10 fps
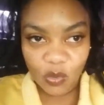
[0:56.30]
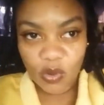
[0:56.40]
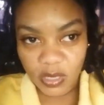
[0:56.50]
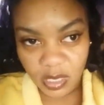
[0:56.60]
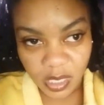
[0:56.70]

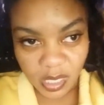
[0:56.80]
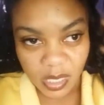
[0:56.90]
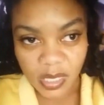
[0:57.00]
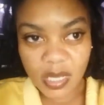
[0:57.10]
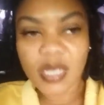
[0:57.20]
note,
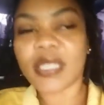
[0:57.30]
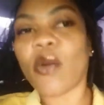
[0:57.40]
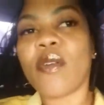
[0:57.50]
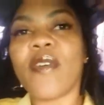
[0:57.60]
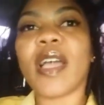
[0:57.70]

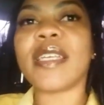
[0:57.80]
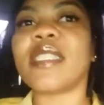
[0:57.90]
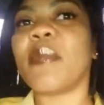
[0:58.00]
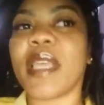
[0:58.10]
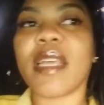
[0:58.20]
set a
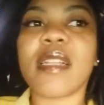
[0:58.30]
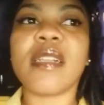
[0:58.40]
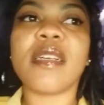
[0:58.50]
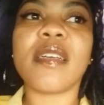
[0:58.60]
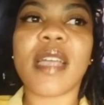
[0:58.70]

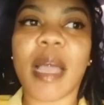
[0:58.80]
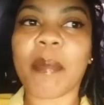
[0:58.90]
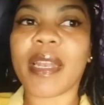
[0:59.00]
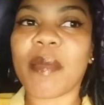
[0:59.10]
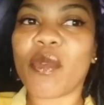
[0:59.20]
voicemail,
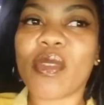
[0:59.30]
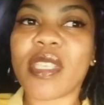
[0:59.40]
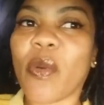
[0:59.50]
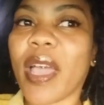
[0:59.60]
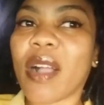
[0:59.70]
and make them know
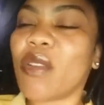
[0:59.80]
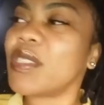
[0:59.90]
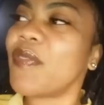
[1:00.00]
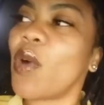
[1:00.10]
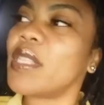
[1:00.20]
so we are
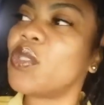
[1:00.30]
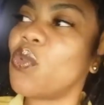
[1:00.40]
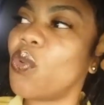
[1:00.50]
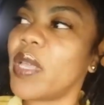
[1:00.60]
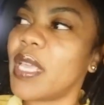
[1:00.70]
closed for
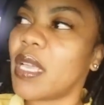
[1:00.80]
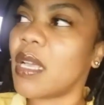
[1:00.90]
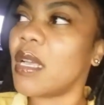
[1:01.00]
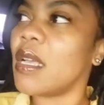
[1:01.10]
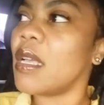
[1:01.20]
1-2
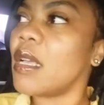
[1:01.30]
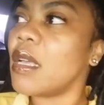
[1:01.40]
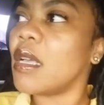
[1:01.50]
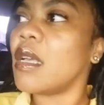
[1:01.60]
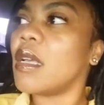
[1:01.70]

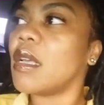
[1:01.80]
weeks.